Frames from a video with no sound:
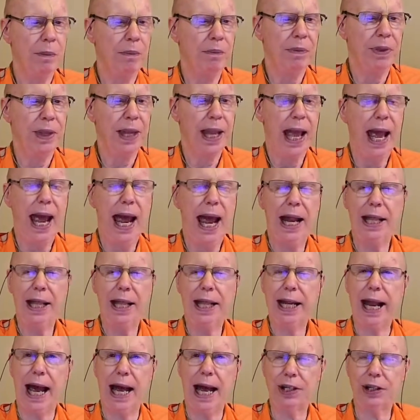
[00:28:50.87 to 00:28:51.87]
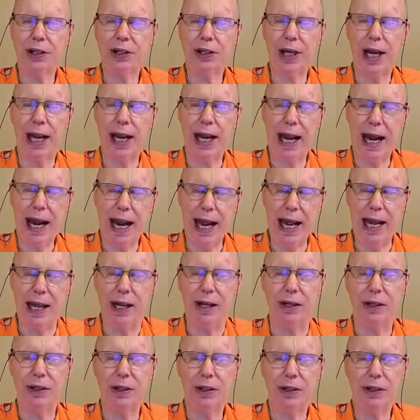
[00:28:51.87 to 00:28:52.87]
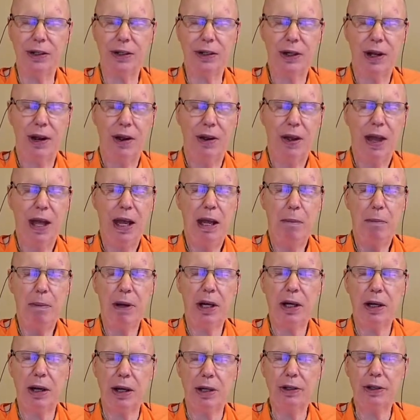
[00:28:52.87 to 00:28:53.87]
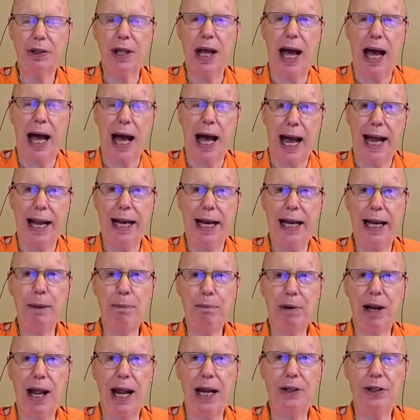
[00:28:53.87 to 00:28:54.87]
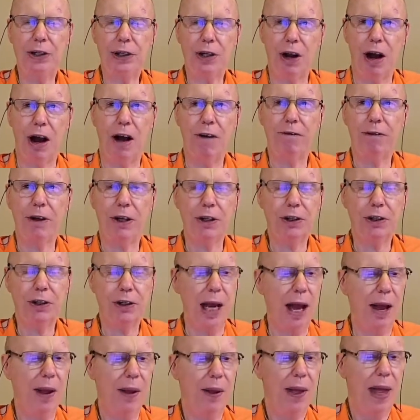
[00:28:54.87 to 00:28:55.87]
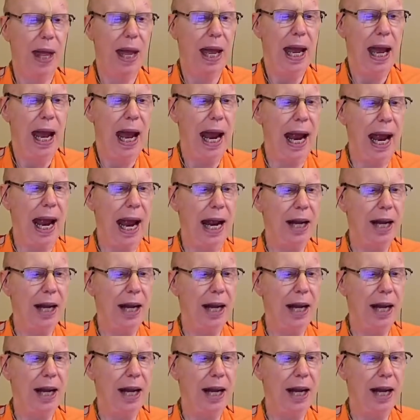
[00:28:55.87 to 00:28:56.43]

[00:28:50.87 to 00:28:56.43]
And the answer is because the highly placed officer has